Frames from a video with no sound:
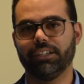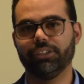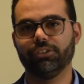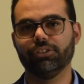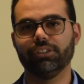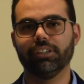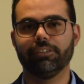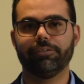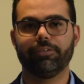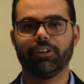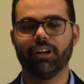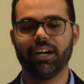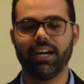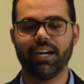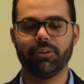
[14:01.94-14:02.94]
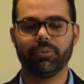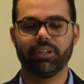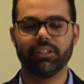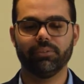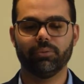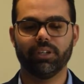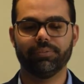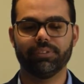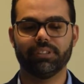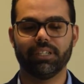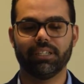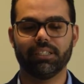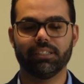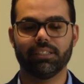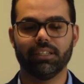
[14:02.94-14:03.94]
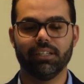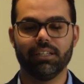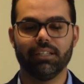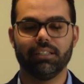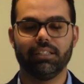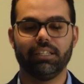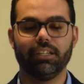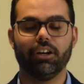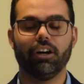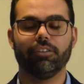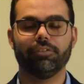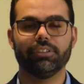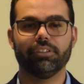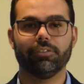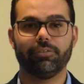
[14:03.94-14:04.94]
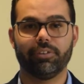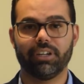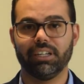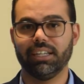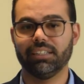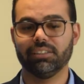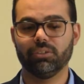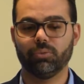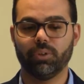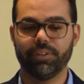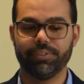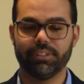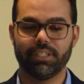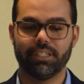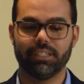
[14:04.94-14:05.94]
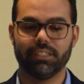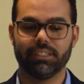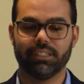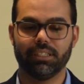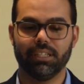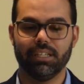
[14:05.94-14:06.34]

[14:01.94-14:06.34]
used the Federal Highway website, the Office of Federal Lands website,